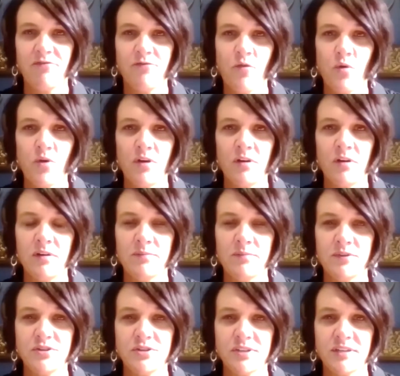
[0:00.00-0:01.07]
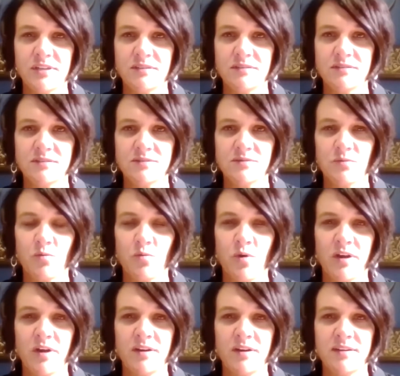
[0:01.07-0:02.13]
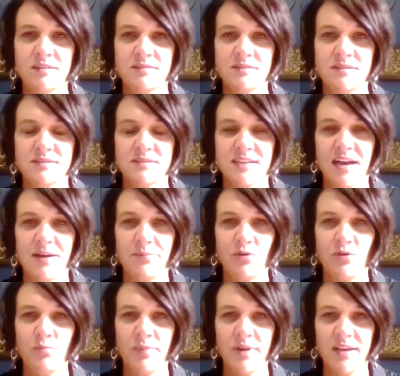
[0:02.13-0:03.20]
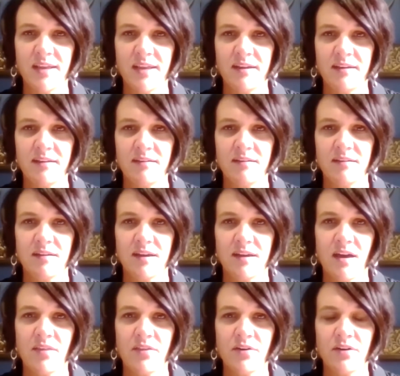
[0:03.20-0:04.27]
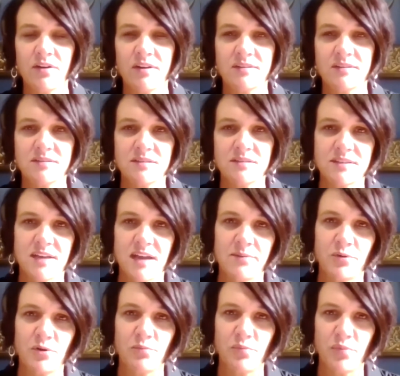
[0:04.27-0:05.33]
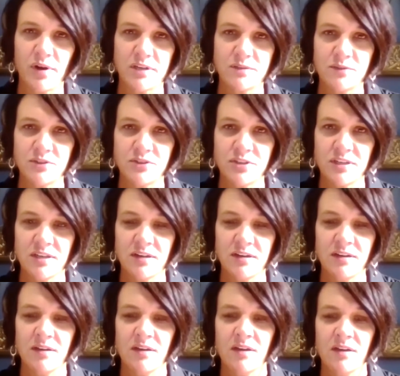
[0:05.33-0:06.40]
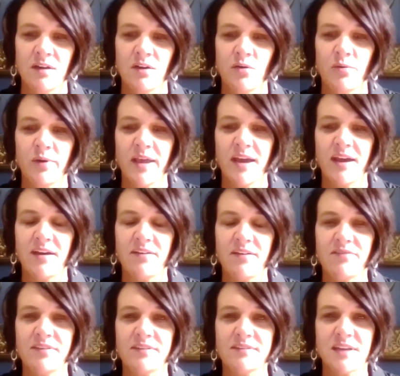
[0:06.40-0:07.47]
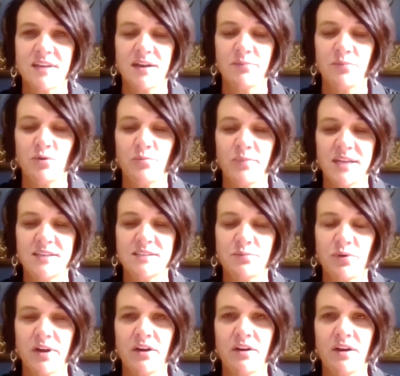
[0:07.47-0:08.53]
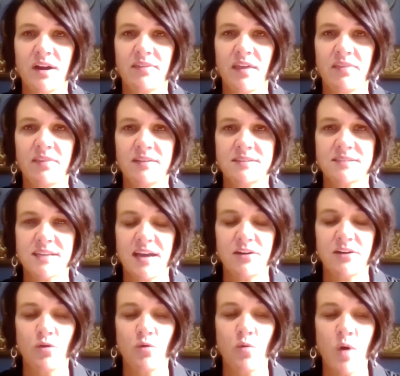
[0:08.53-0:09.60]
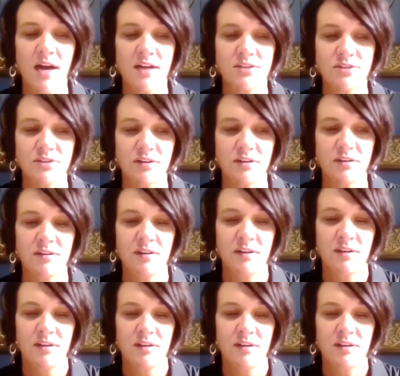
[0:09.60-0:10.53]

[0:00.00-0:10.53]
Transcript: four machines. One is the SkyPro Mini, another is the SkyPro brush machine. We have the SkyPro Mini sprayer, and then the SkyDraw washer.